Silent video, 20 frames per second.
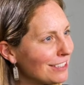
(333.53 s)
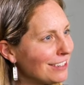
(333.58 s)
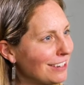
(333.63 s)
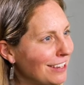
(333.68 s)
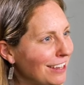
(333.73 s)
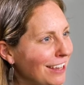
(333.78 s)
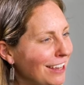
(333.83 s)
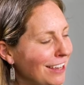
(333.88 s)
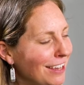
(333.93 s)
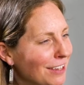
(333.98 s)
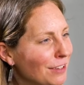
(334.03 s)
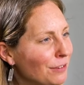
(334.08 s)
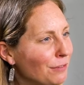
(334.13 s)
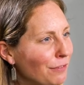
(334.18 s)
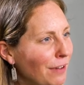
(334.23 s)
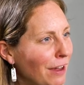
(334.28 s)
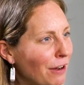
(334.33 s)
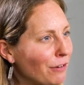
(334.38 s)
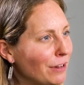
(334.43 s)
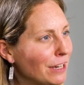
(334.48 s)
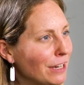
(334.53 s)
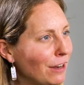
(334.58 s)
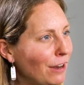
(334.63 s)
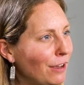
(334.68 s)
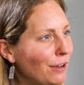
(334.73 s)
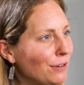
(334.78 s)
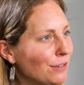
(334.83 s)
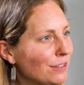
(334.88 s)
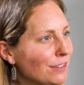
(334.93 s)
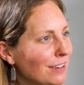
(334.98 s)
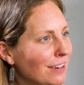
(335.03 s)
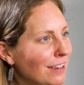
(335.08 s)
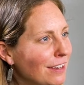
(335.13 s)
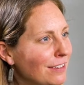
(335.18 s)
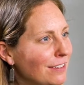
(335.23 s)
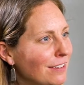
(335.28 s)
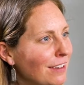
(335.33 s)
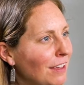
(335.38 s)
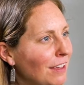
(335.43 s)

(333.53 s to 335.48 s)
isn't he? He's very close in his